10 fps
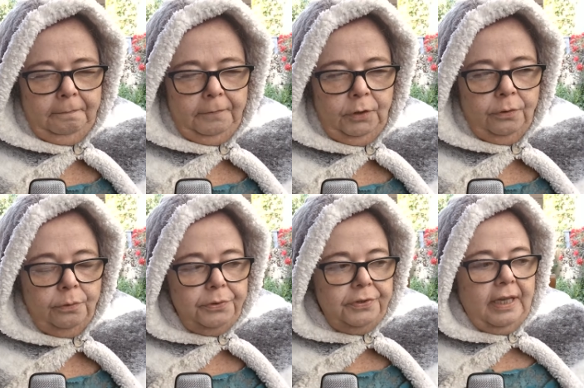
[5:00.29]

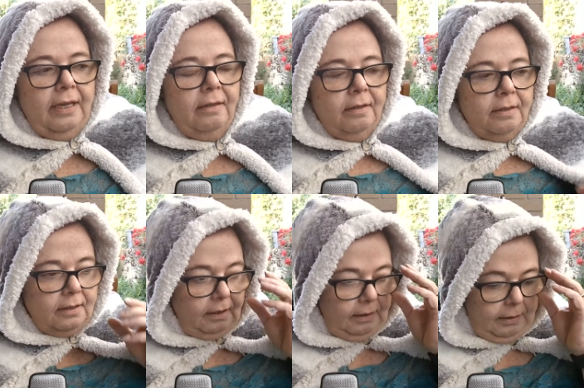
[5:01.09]
You'll see
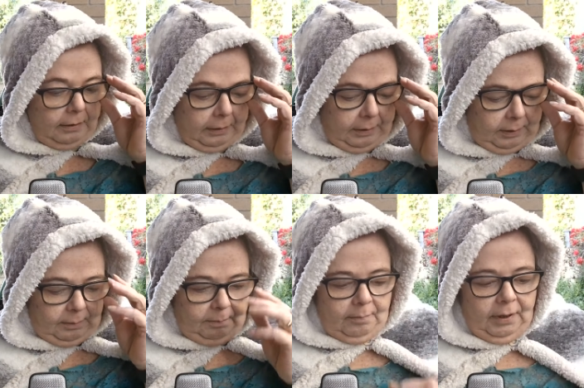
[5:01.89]
that
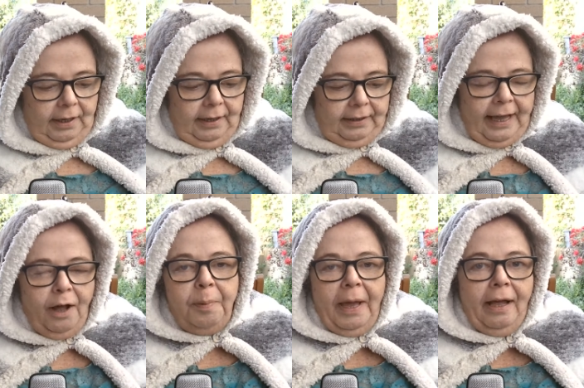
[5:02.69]
my
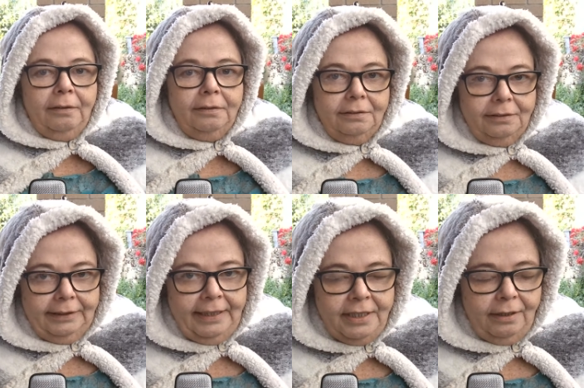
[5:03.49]
gal pal
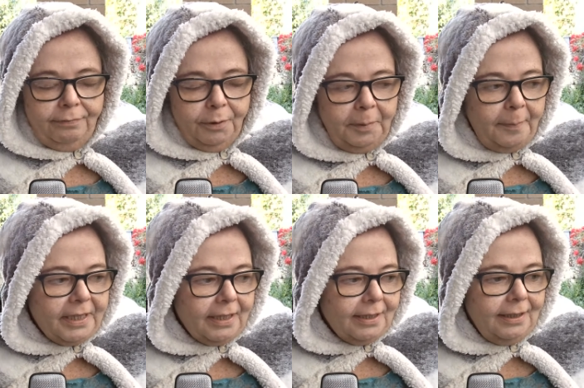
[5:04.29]
Lindy from
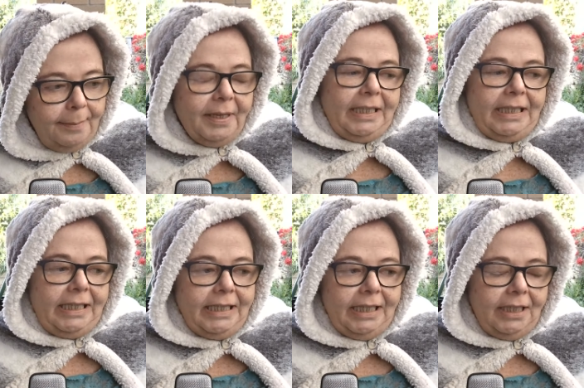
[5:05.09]
Limit- Limitless
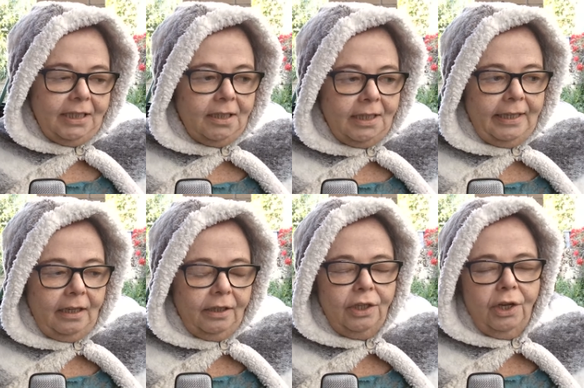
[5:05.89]
Lindy and I
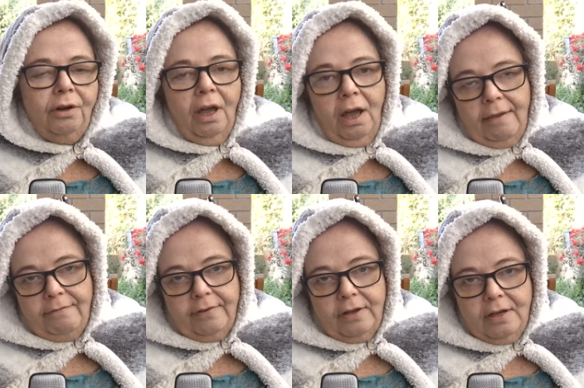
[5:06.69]
are going to go
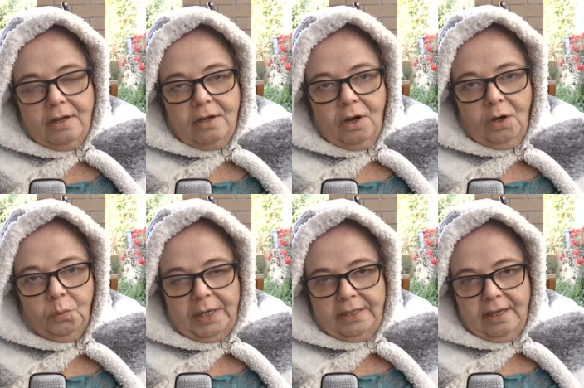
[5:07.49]
live
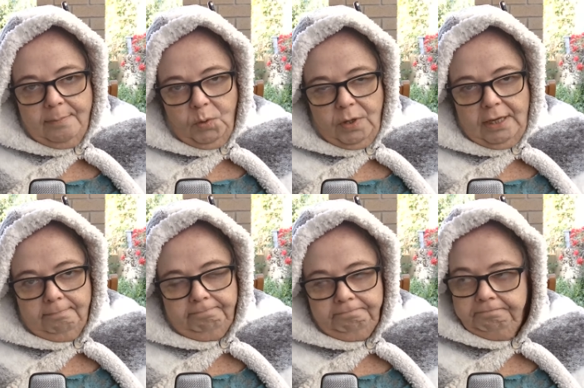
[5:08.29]
on Wednesday morning,